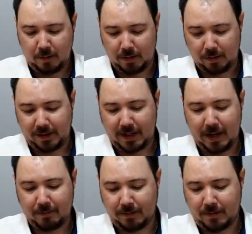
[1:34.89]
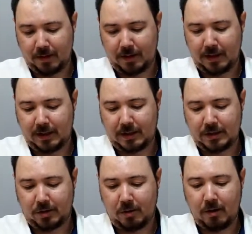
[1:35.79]
we're looking at, we've got the
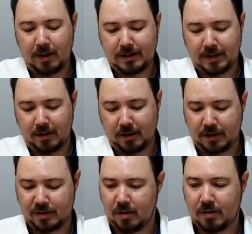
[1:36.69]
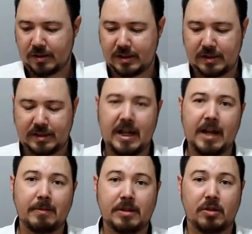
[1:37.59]
controller. So the controller is just the
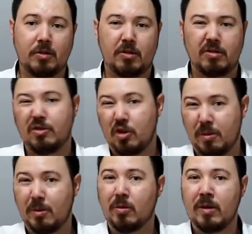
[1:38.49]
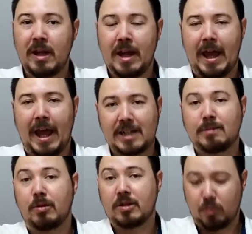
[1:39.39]
same as your normal
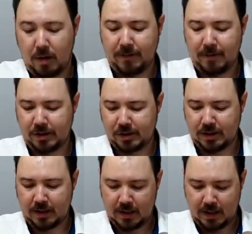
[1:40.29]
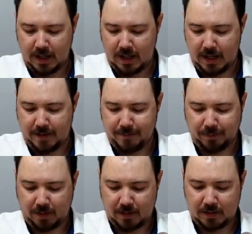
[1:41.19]
Xbox One version,
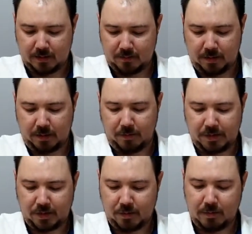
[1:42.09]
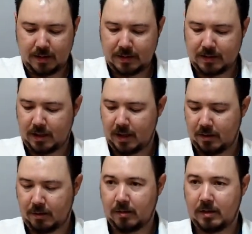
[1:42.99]
the original one.
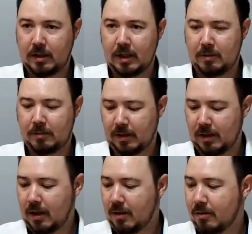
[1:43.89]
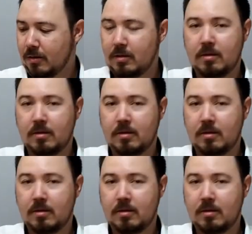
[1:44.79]
So here we go.